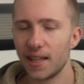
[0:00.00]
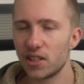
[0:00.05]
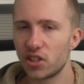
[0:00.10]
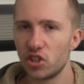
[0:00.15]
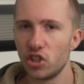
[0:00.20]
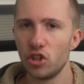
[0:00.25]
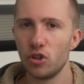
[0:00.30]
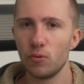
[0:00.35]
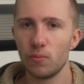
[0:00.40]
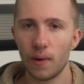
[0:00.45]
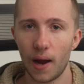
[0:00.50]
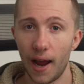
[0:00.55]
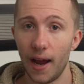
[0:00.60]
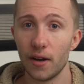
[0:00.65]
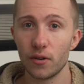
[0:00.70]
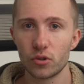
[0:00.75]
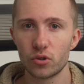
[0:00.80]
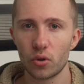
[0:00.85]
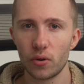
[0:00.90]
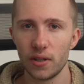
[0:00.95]
its new
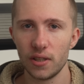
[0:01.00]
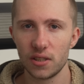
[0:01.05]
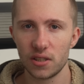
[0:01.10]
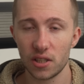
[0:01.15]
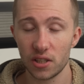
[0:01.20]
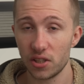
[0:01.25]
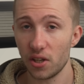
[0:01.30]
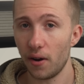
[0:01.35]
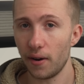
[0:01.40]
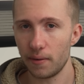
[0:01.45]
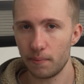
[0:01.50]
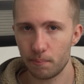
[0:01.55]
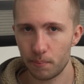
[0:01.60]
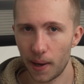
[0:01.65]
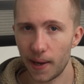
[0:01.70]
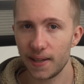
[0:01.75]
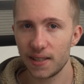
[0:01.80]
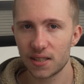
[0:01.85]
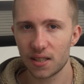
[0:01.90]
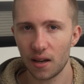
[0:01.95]
Android design
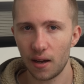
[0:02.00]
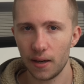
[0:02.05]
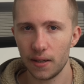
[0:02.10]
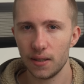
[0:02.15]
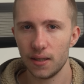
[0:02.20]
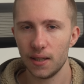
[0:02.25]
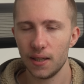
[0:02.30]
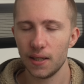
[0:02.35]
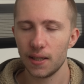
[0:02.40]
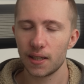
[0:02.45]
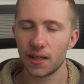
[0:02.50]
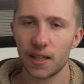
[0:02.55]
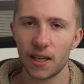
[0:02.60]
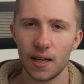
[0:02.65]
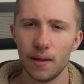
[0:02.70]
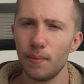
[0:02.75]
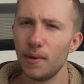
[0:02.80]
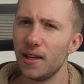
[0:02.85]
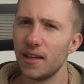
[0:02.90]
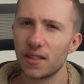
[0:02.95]
baseline.
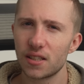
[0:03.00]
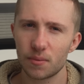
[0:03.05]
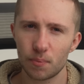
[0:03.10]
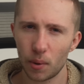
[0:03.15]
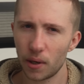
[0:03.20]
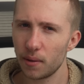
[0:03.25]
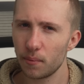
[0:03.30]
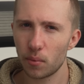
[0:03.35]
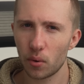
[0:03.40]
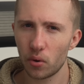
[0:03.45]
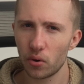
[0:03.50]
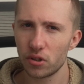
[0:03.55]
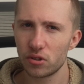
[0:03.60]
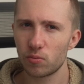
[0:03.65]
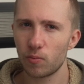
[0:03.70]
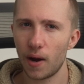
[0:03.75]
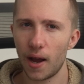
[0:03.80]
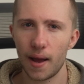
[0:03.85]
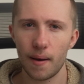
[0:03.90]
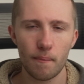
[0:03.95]
Can it be a springboard
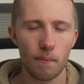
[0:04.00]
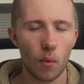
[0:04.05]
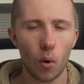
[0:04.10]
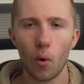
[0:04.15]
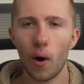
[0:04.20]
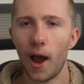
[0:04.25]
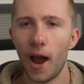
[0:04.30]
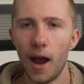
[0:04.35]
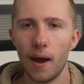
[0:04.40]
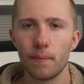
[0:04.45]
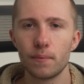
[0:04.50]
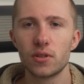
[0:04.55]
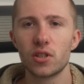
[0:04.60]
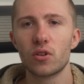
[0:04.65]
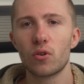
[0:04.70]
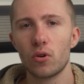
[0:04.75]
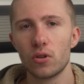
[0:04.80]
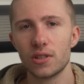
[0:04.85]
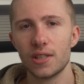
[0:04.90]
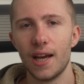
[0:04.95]
where more apps
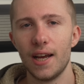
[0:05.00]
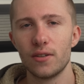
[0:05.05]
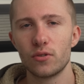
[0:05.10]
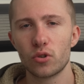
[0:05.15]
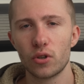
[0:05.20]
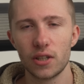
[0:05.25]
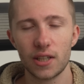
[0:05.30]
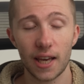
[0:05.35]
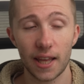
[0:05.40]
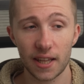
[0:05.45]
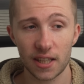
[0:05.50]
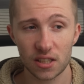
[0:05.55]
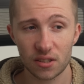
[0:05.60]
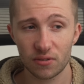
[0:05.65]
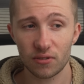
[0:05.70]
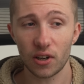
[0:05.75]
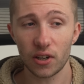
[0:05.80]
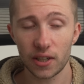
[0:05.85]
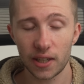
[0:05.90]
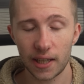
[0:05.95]
across Android get this
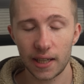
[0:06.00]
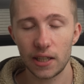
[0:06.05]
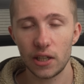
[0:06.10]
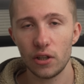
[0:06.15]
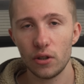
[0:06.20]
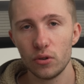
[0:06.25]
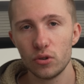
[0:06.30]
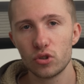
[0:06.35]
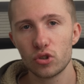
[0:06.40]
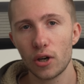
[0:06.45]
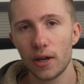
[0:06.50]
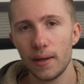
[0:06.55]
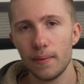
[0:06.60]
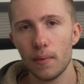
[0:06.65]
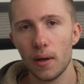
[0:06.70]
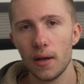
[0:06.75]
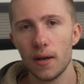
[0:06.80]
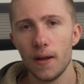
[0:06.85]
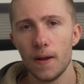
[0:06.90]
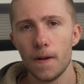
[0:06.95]
funky new
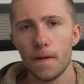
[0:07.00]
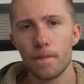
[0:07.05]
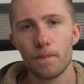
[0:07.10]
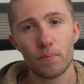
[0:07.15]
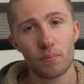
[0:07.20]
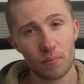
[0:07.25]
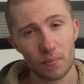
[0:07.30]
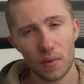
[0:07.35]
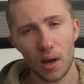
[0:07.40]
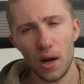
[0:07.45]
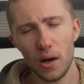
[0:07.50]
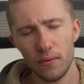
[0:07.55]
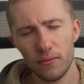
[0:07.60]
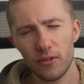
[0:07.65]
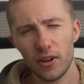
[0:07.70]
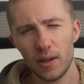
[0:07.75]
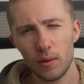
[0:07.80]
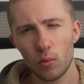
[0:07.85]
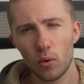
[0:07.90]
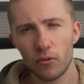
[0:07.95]
treatment?
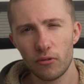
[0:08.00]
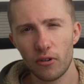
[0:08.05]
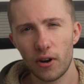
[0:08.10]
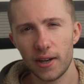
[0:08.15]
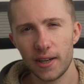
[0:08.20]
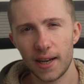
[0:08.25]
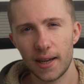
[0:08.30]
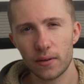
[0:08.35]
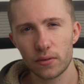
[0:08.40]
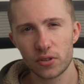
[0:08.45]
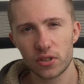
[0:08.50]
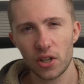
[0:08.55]
Hopefully we'll find out